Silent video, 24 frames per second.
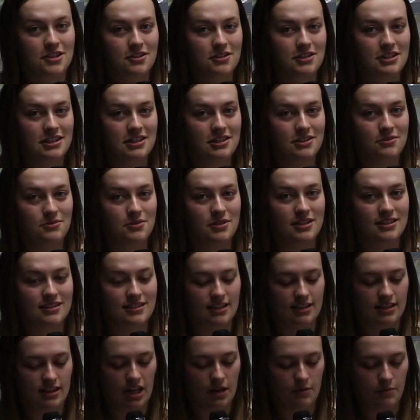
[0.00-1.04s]
out what
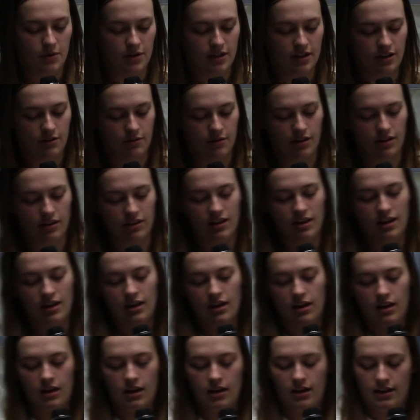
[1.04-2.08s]
exactly I'm working with.
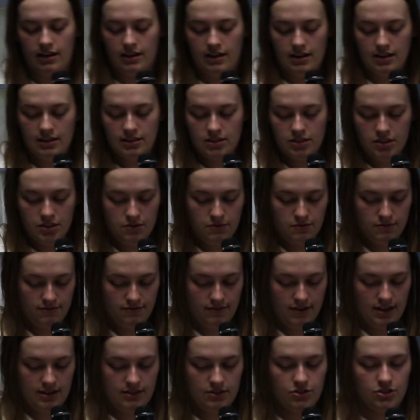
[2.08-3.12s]
I need to
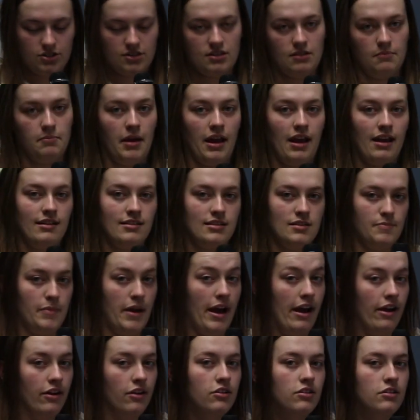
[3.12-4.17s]
find just a pants
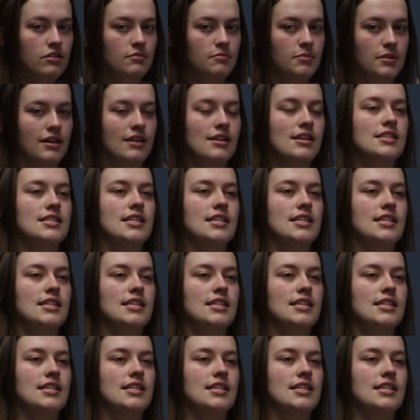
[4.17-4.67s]
pattern because